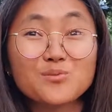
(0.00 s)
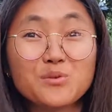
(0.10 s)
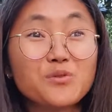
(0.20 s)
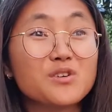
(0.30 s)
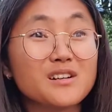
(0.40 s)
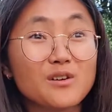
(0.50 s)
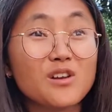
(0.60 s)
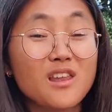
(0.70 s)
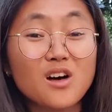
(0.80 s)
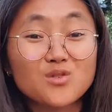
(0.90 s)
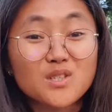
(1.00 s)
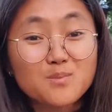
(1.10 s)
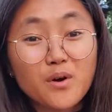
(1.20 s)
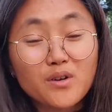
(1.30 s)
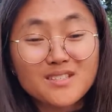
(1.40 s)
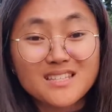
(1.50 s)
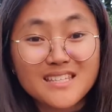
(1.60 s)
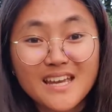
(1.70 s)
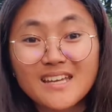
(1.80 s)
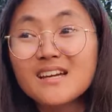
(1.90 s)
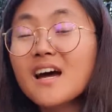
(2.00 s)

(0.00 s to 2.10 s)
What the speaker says: We walked a lot with Burke that day.